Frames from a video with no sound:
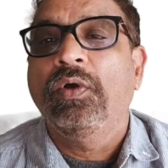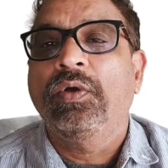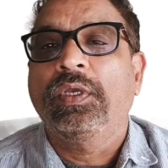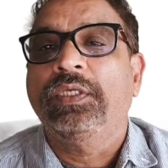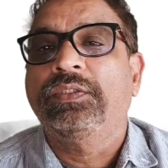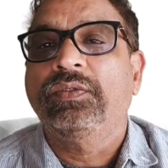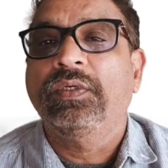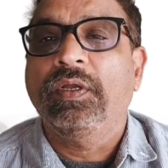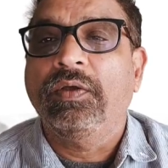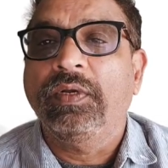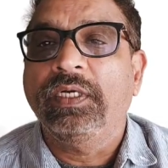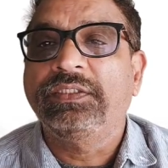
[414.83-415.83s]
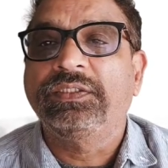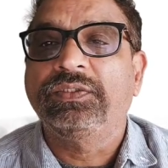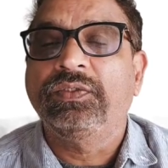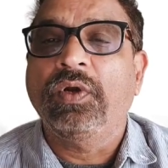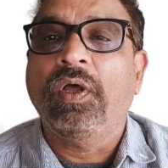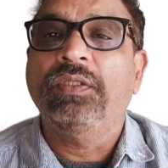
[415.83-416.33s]
Okay, so now let's
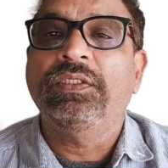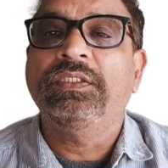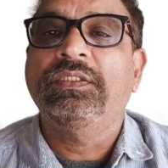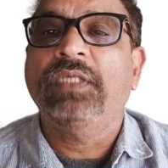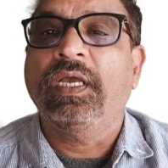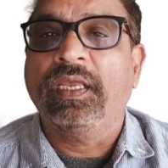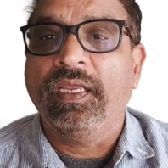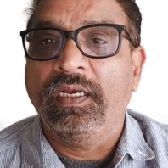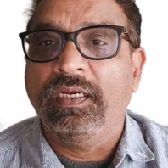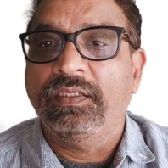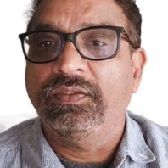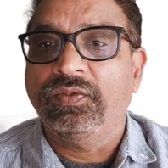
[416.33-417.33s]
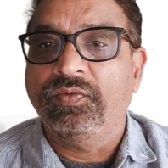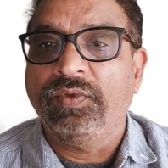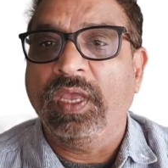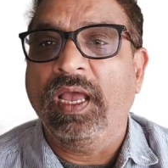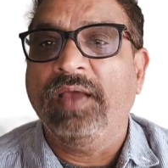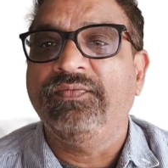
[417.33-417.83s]
draw this again. So we
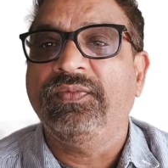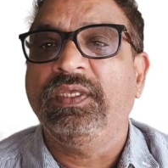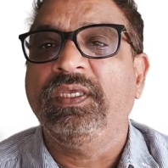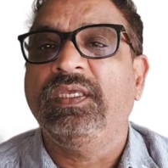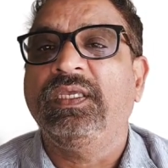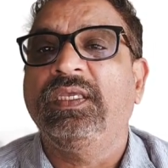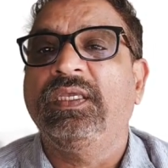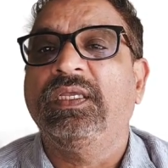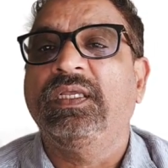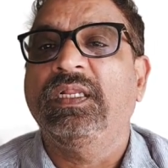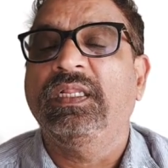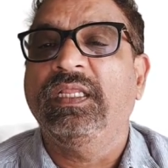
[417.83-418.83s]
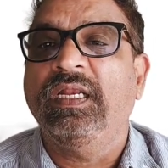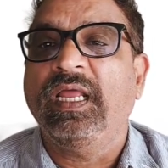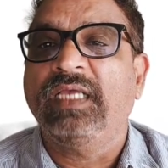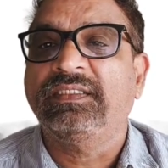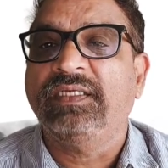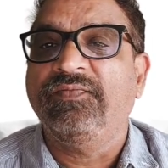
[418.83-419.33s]
have the
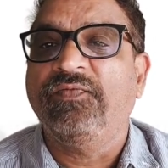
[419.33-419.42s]
last time